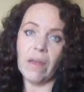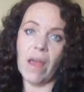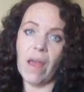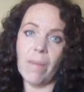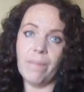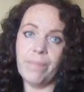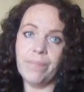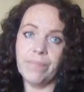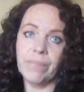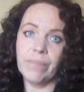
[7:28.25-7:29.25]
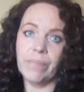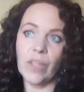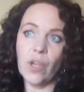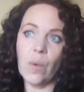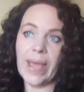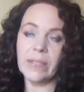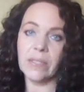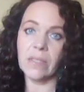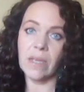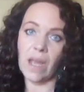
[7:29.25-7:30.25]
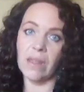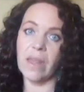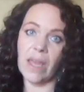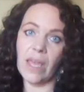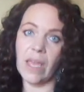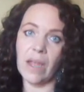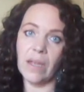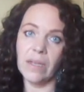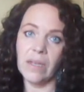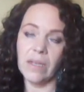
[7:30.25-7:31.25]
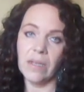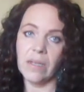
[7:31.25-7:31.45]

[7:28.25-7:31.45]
the US and they're here